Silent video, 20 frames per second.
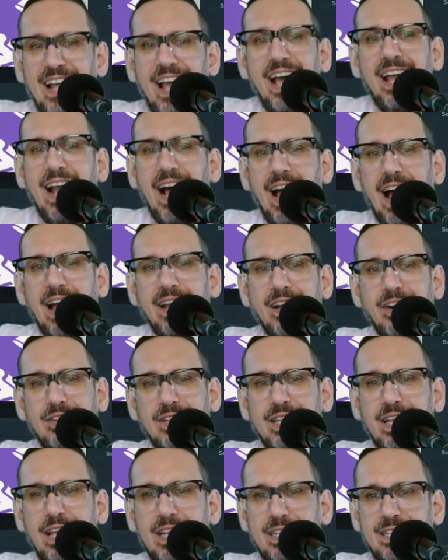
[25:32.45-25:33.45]
And I
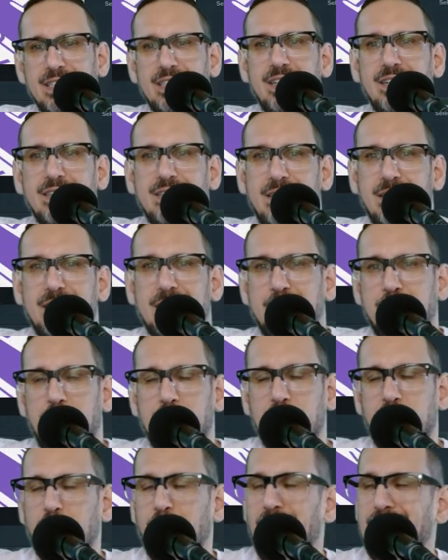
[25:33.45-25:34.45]
know, sometimes
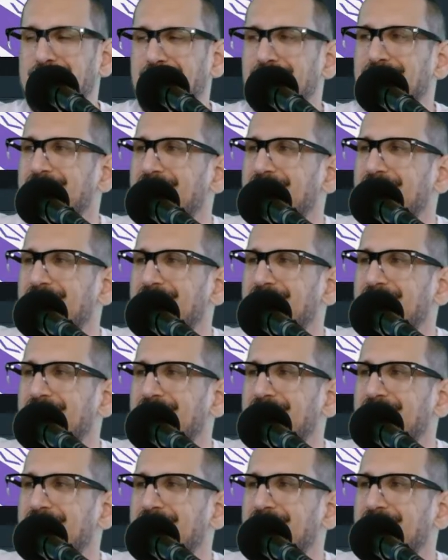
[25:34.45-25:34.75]
people are watching.